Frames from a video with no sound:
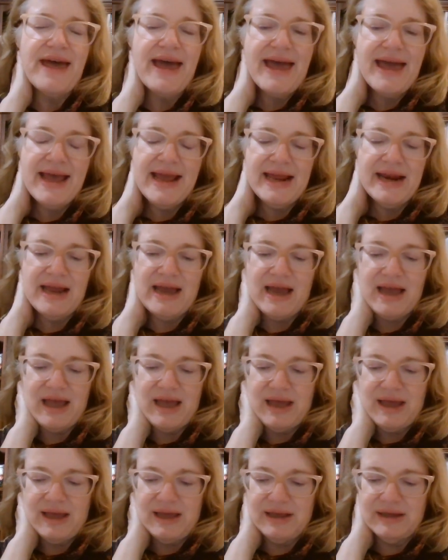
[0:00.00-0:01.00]
that
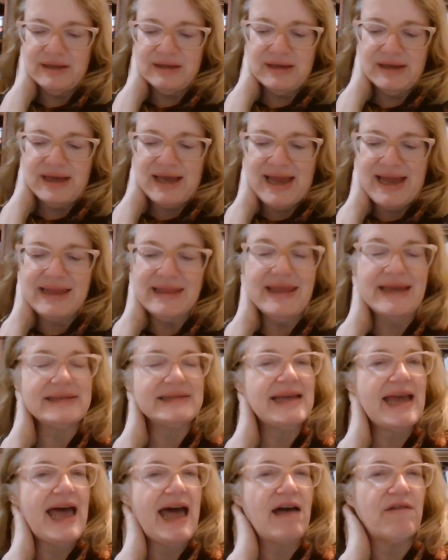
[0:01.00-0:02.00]
I
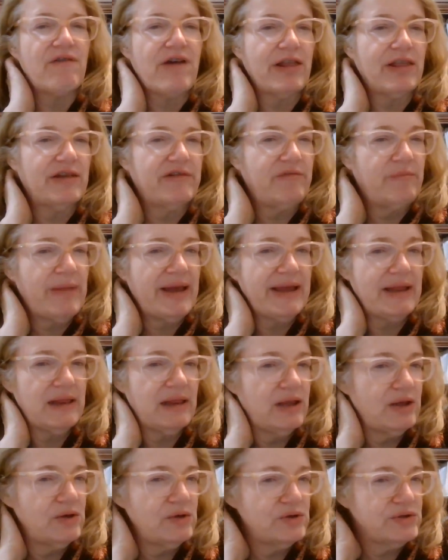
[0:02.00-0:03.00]
like to have all of my
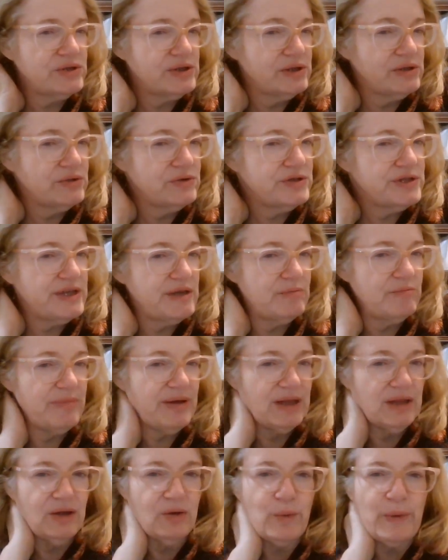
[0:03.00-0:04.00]
clothes loose and
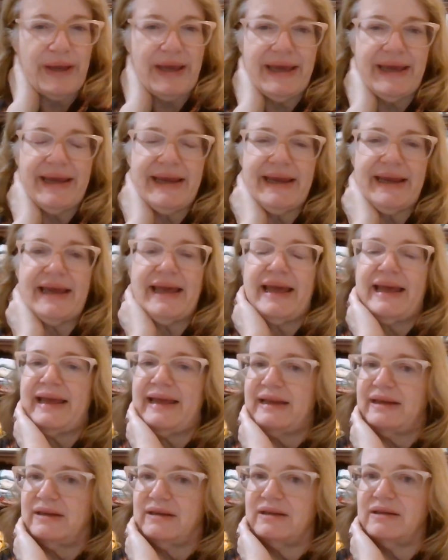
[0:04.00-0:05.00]
billowy,
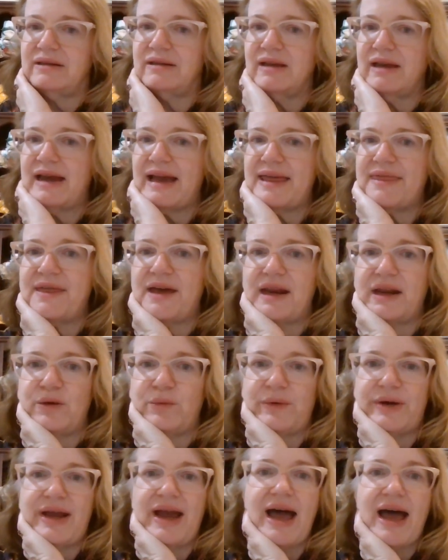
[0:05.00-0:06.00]
and I thought it
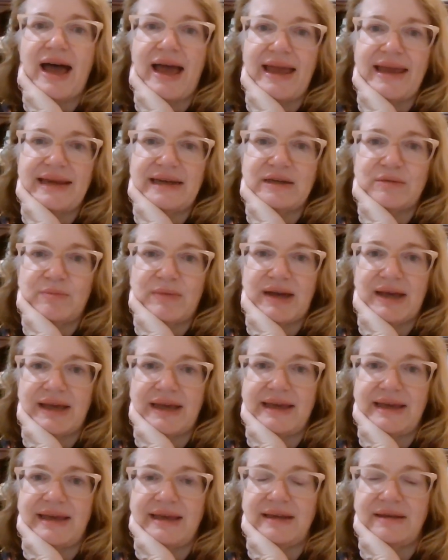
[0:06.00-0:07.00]
would hide
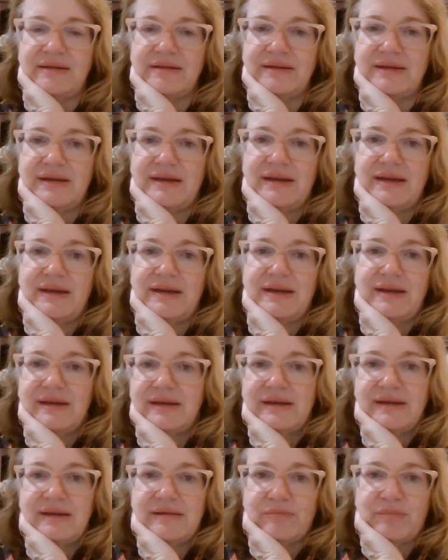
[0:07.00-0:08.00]
my
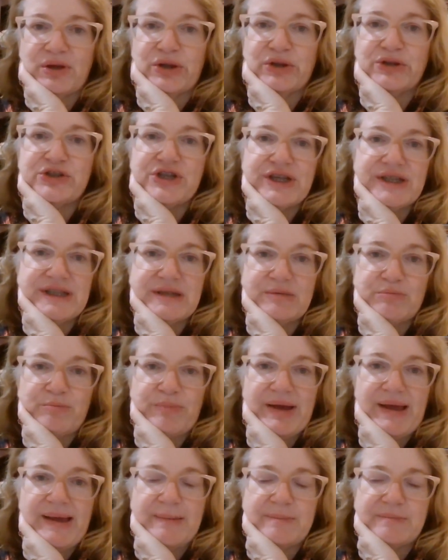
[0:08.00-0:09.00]
bulges and
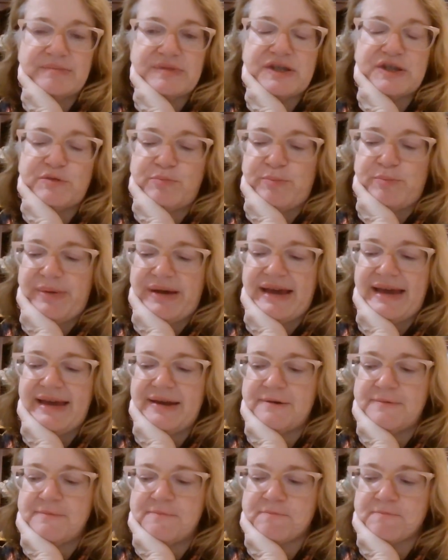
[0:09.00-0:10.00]
bumps,
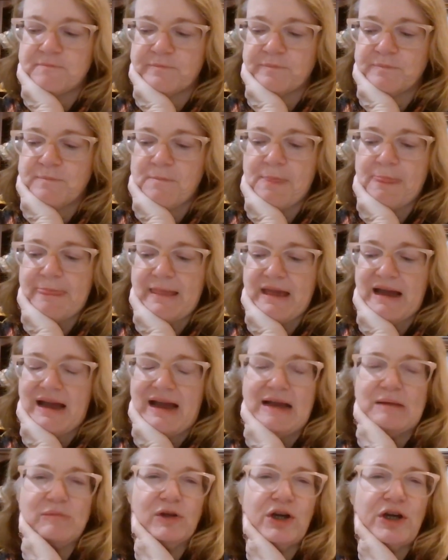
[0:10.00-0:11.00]
but
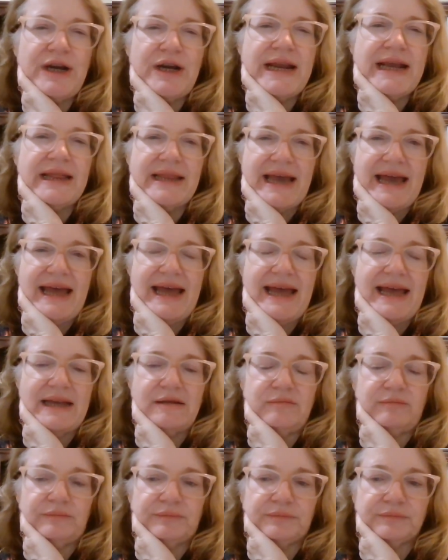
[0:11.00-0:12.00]
I'm learning that
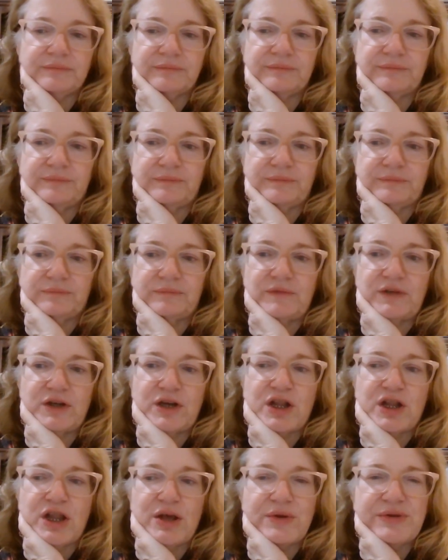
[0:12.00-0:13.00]

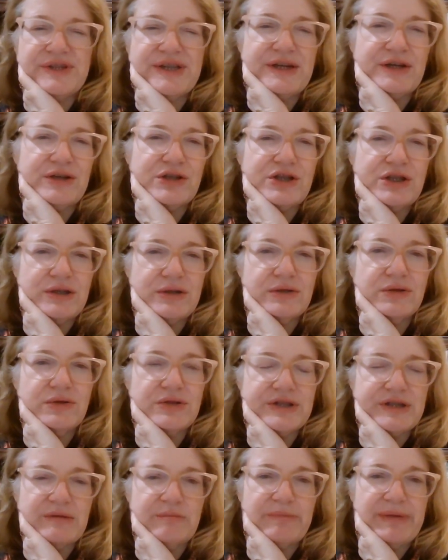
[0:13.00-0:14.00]
clothes that are too
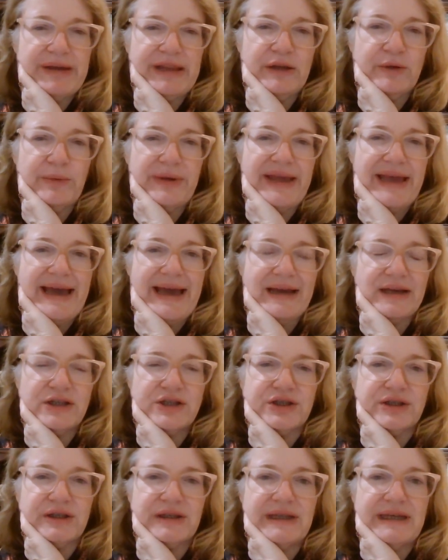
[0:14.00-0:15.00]
loose and billowy
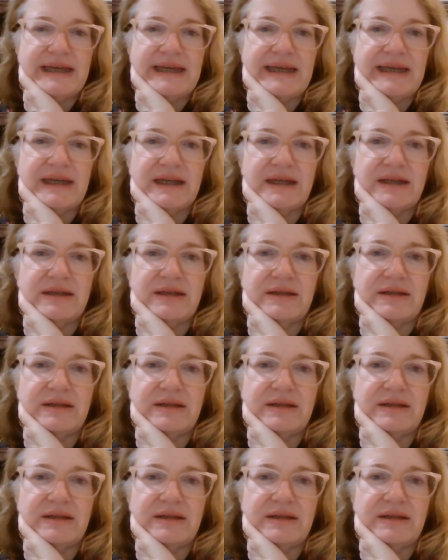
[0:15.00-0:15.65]
actually